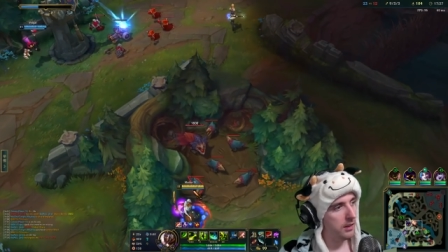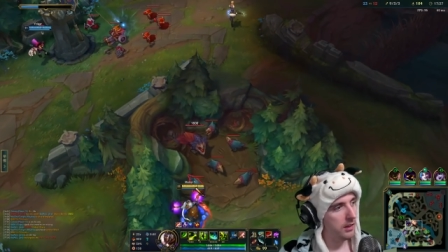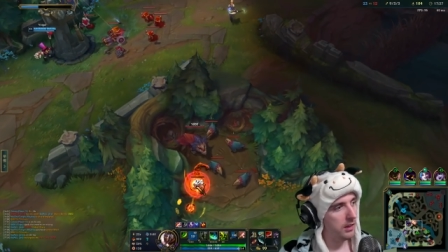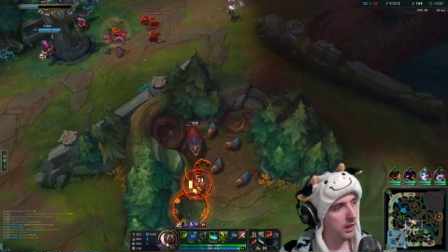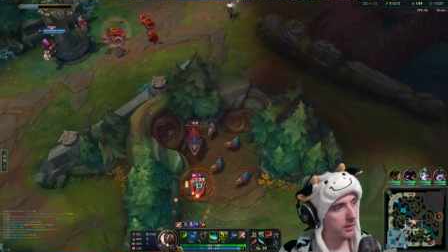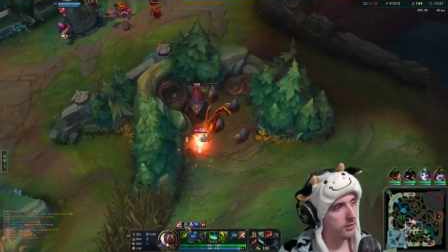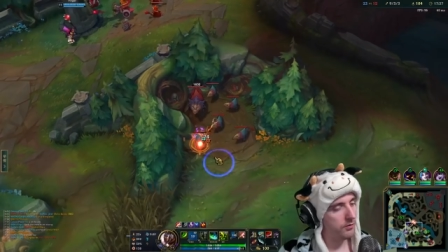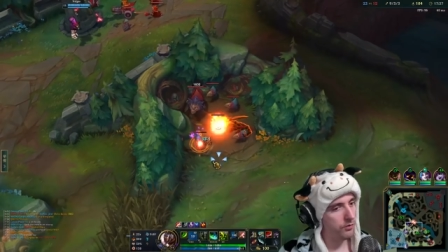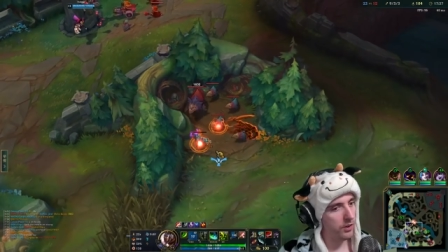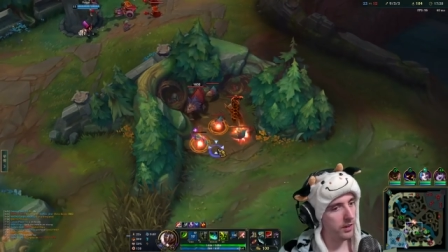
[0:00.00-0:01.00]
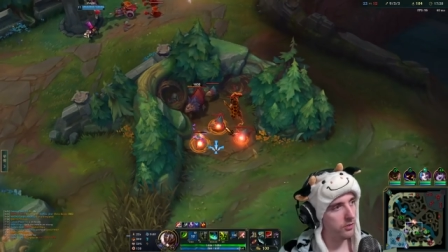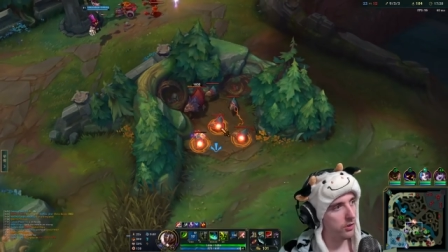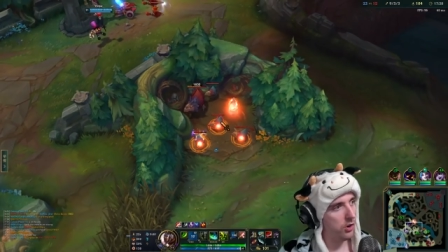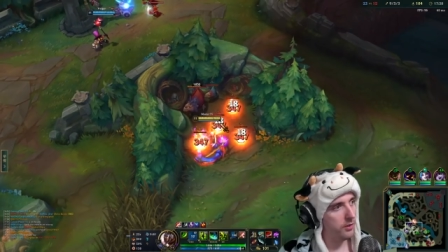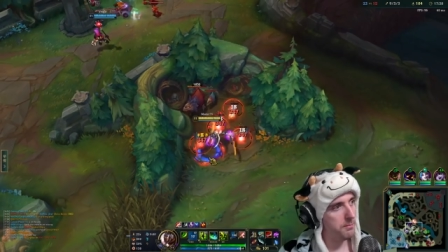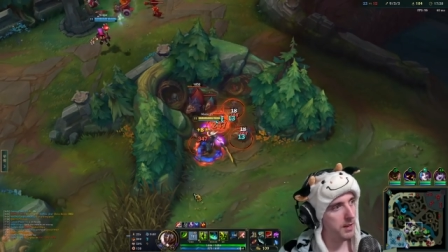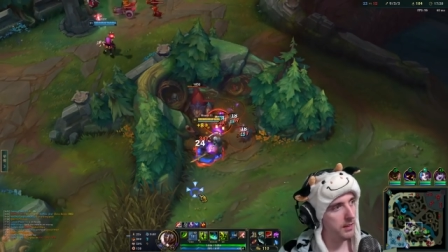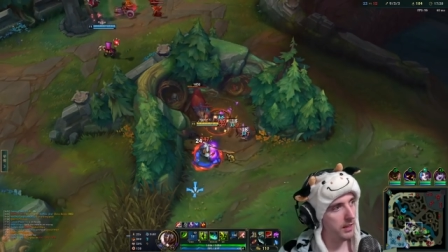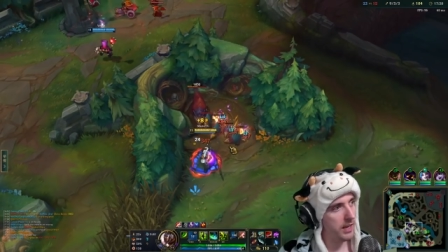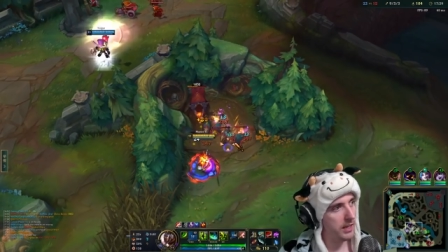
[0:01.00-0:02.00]
Lux and friends are all in mid
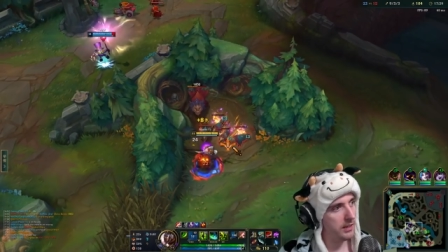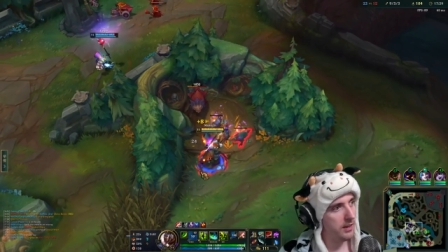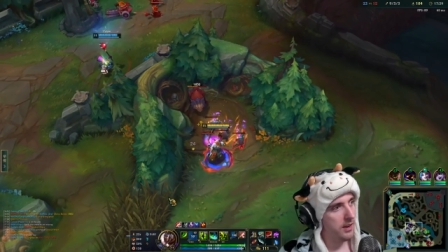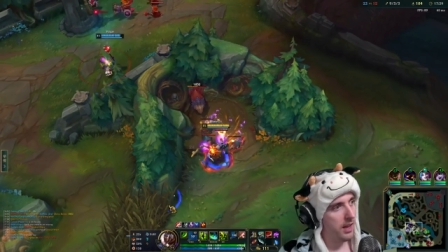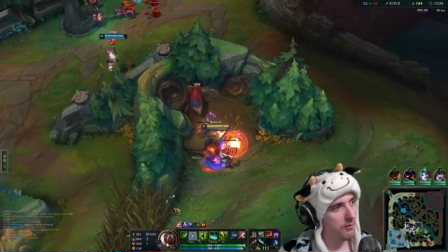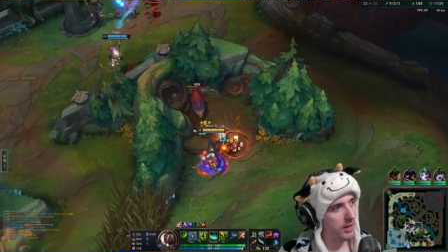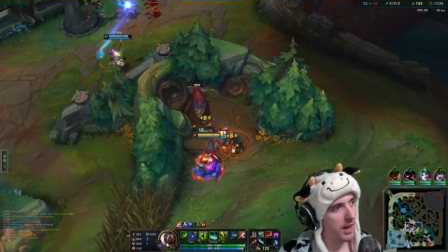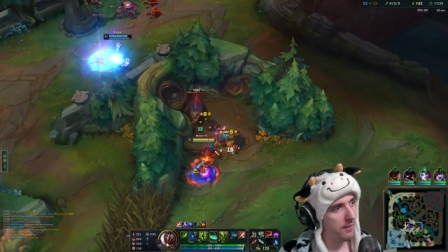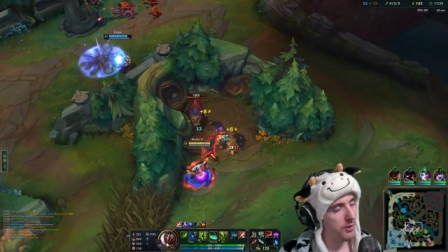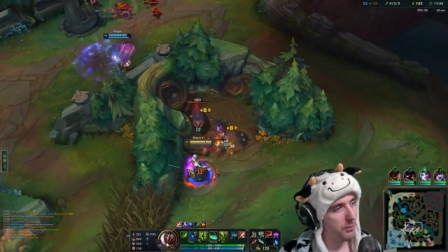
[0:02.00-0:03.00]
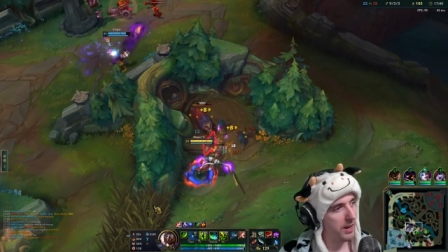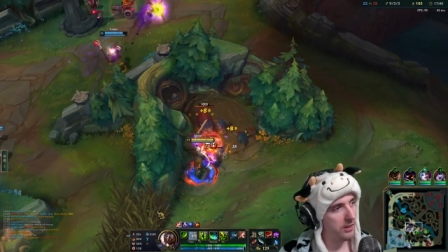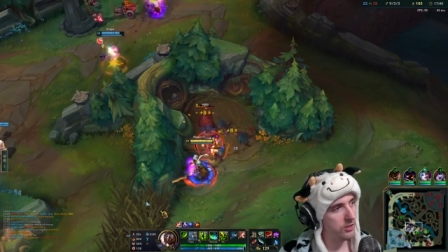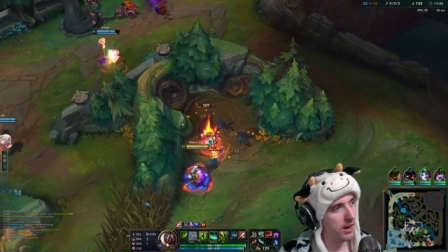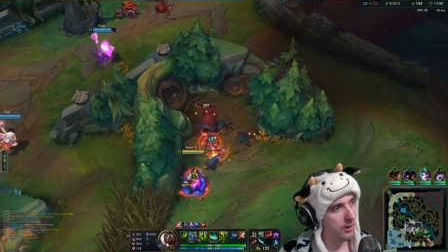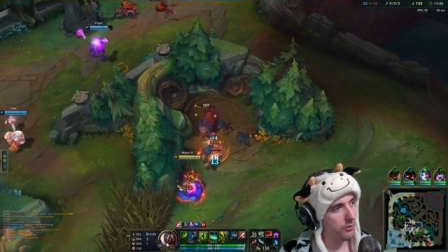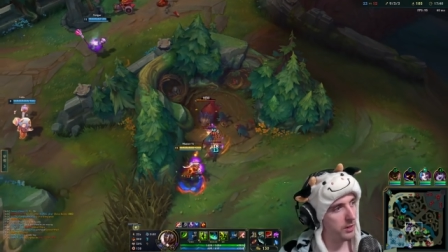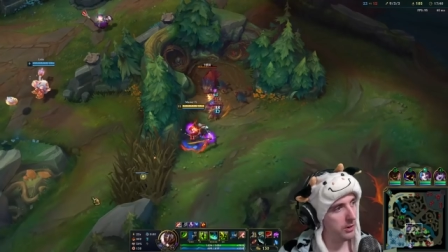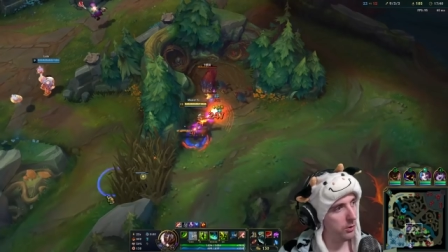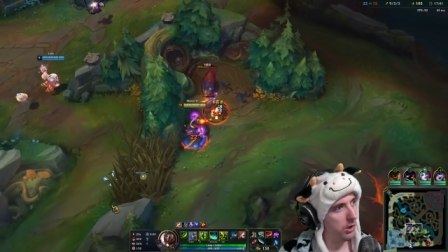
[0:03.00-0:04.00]
lane. And we have the Rage Knife. We
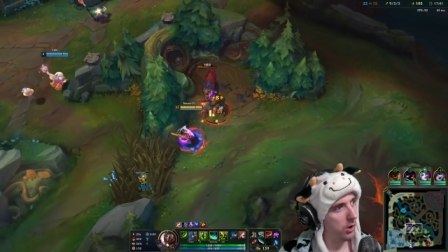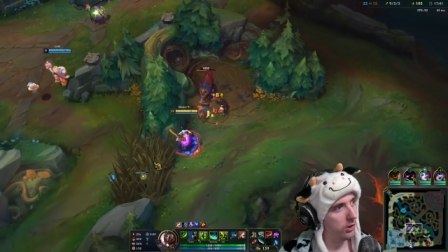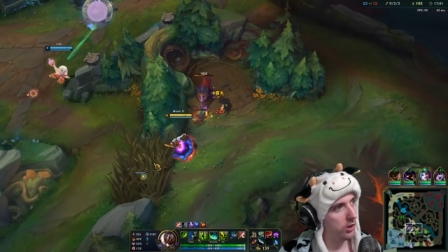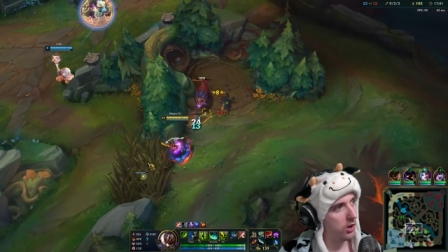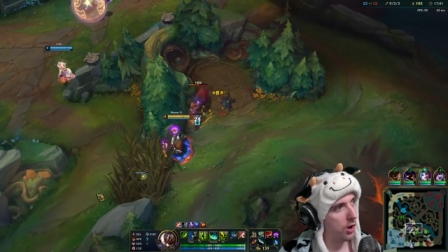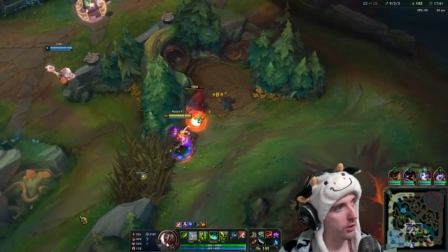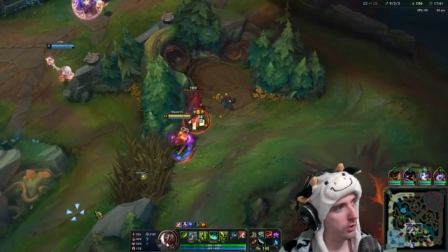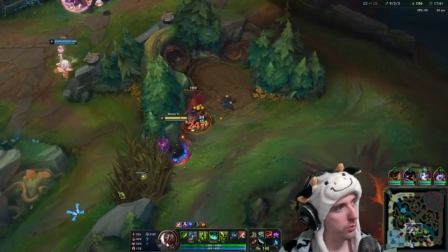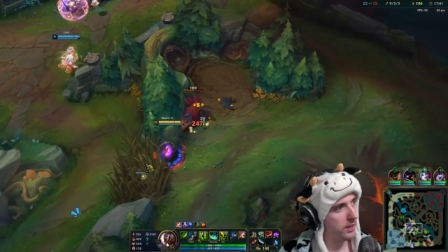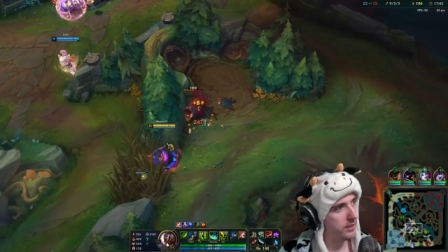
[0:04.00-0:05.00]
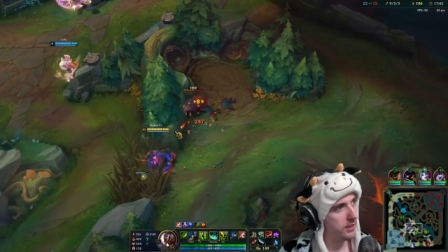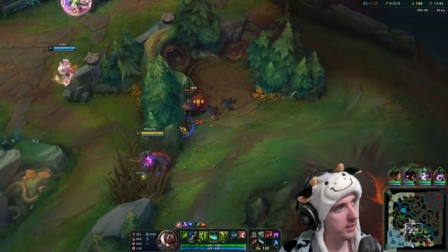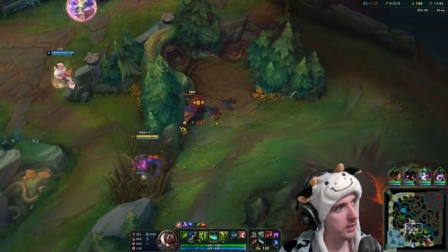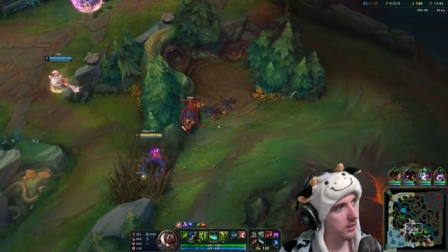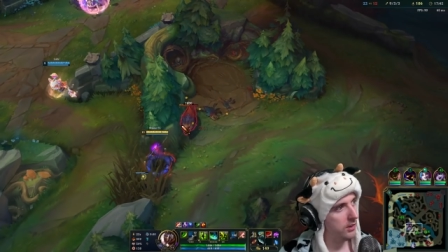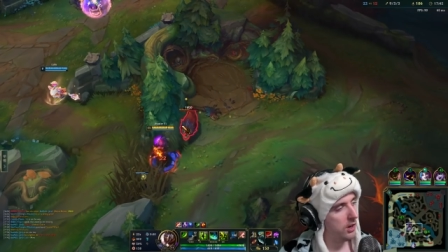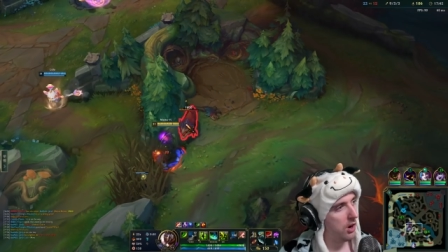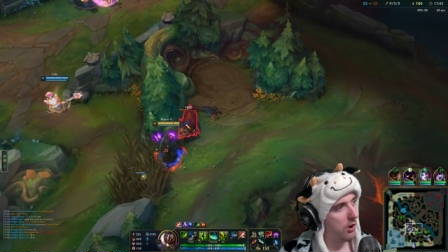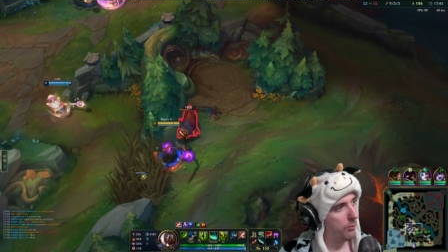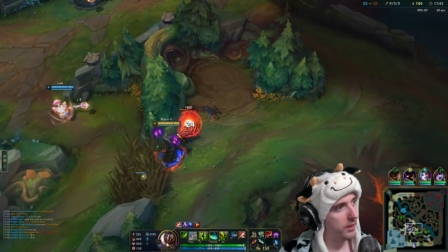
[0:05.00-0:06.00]
no longer are critting
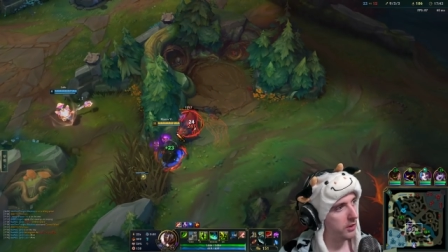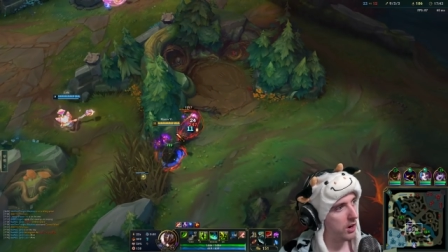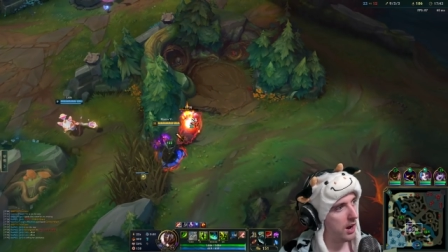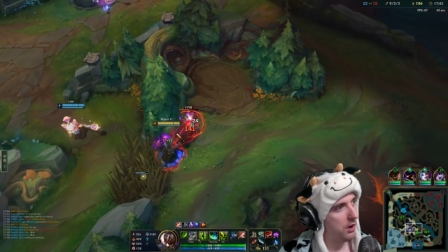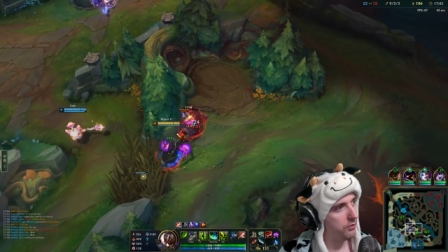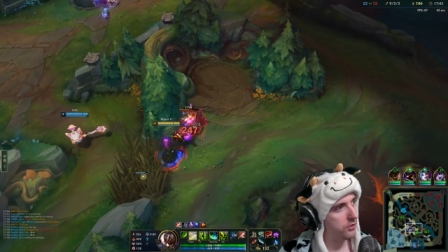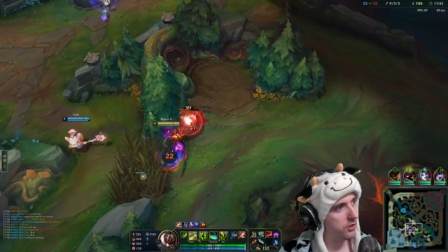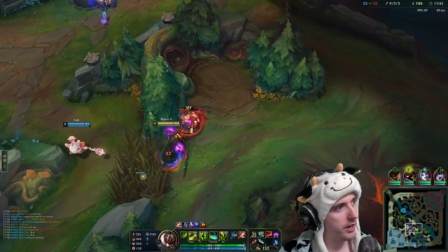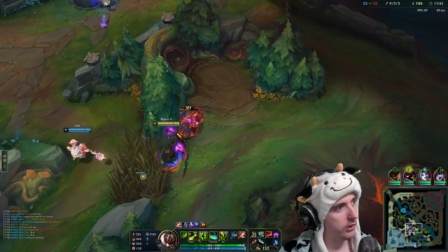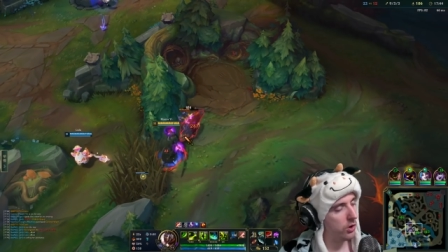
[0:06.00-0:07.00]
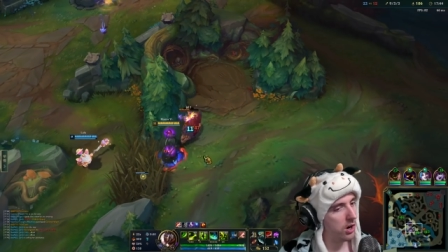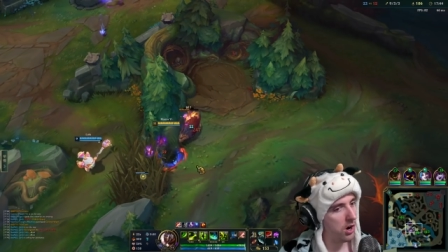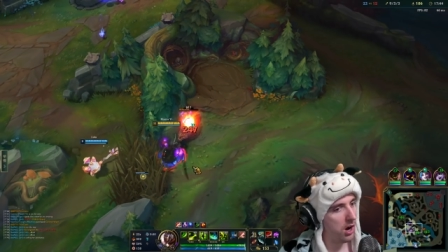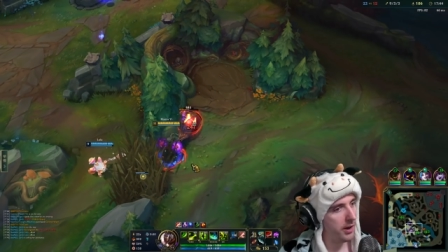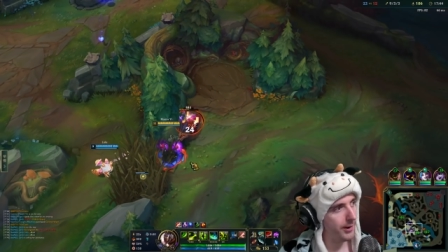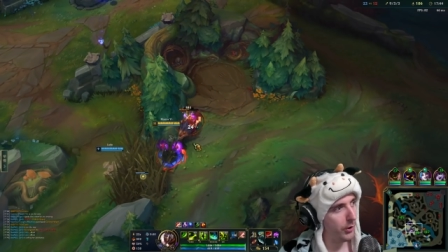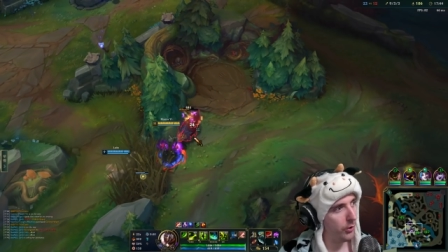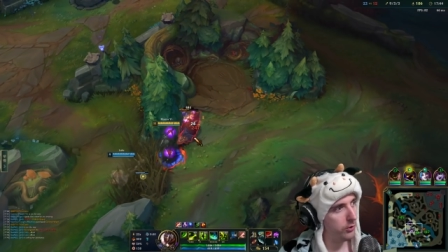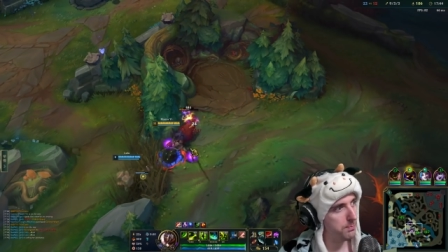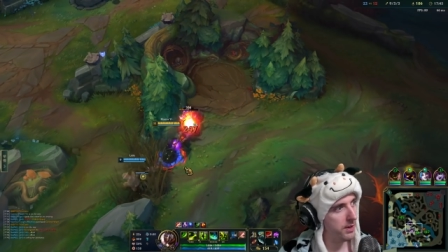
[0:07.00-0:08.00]
with our Alpha Strike or our
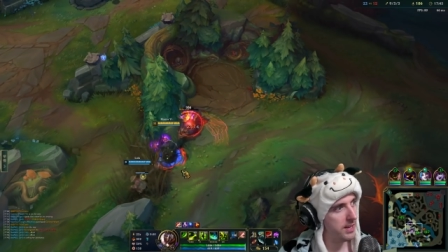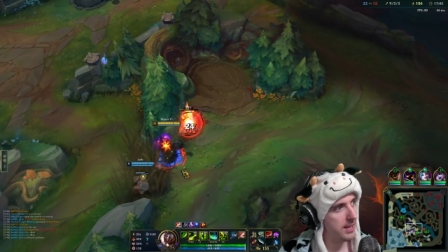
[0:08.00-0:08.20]
autos, but